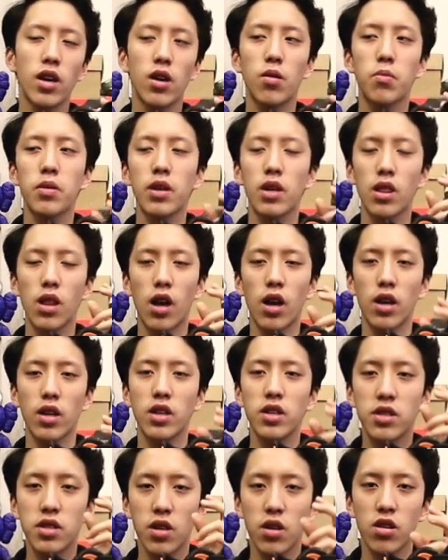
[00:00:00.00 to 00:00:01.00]
It'll be a lot
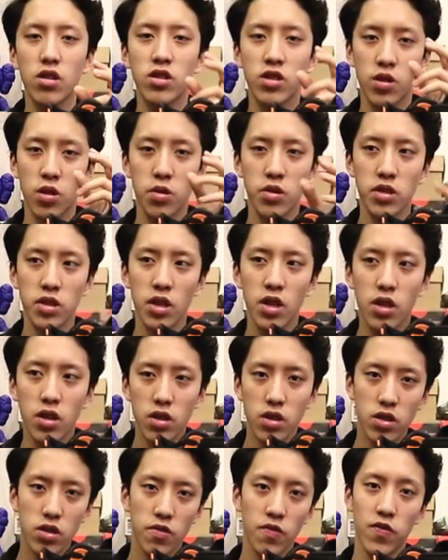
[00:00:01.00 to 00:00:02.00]
easier to sell your
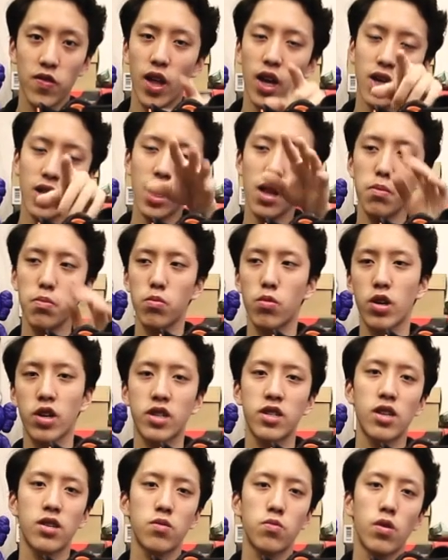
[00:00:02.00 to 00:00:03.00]
sneakers. Flight Club
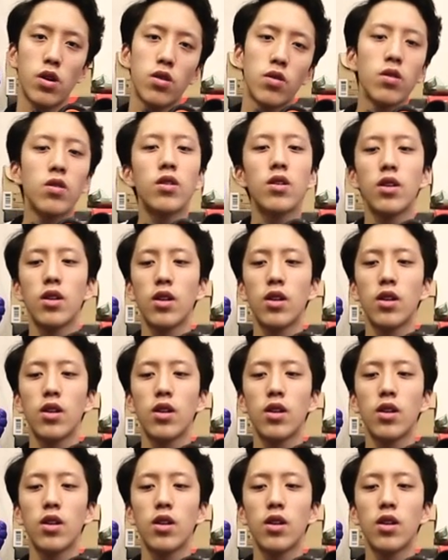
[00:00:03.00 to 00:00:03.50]
works as well.